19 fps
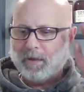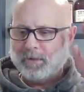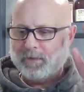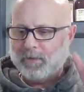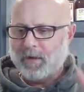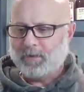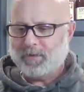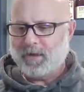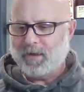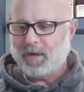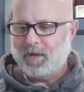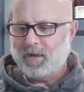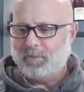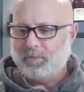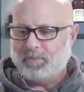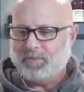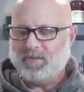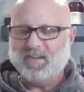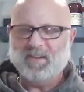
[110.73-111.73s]
Uh, I
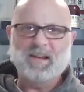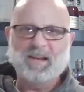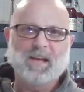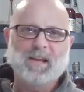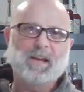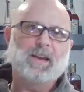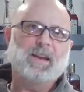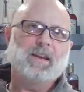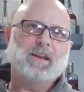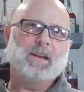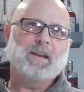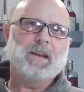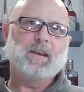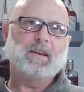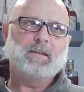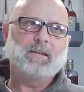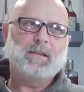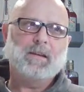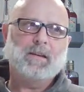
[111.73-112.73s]
talked to him today,
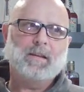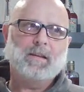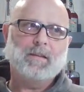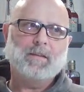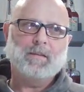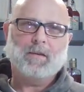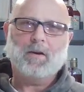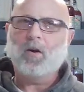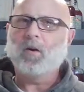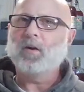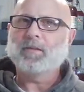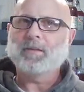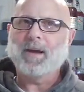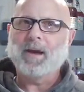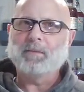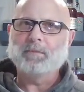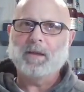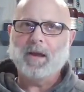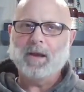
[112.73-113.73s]
and, and
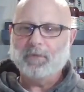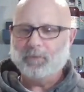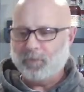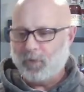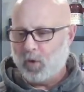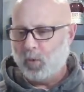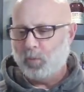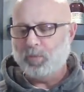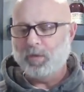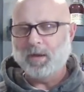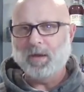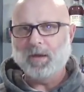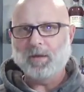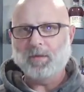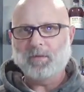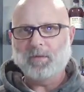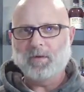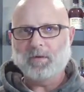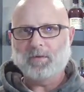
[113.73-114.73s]
the current timeline for
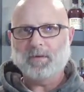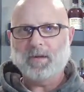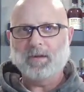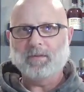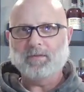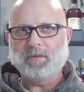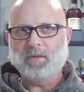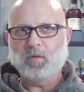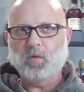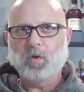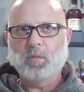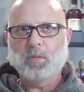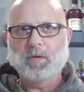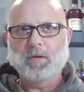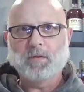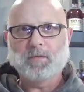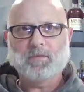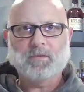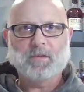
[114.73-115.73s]
opening their
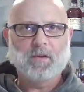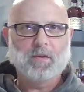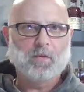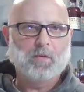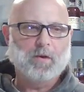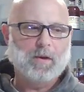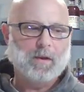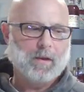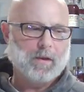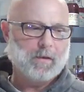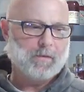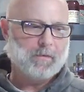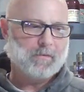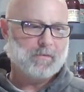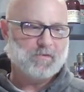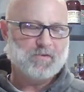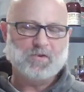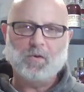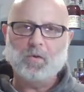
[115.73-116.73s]
tasting room and
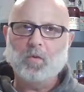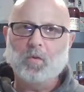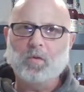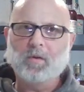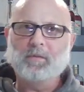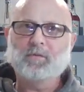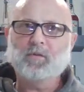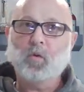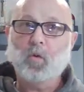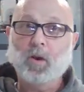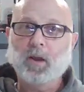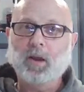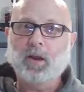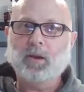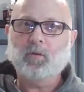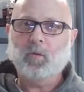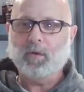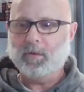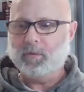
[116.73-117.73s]
distillery is June
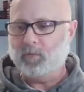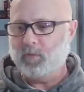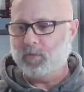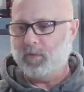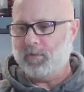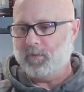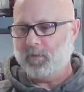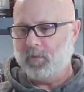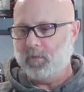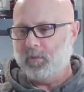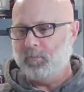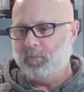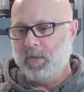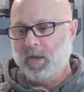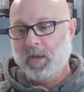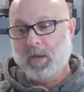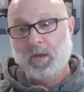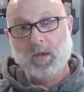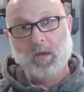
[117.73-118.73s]
of 2023.
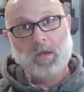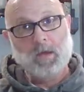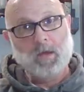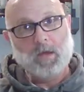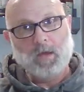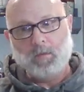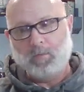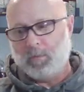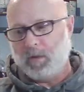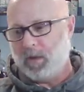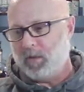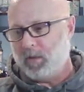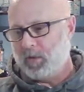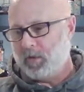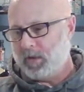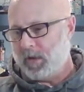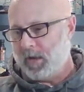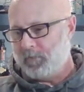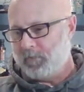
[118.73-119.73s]
So
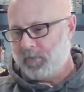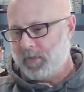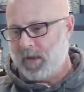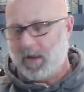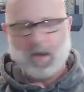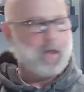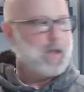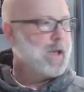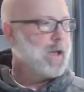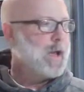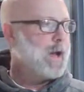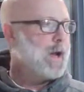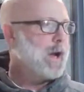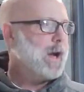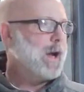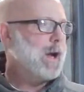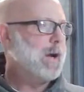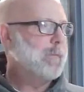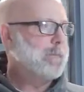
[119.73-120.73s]
be on the lookout for
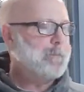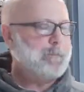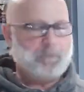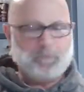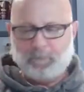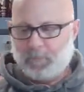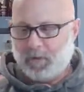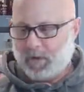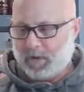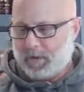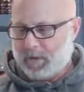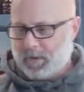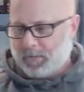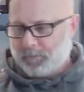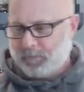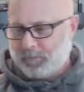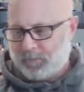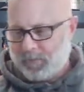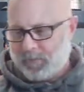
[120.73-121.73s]
that. Um,
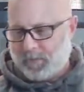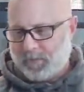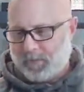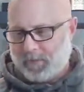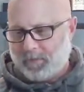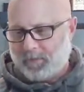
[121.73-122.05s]
but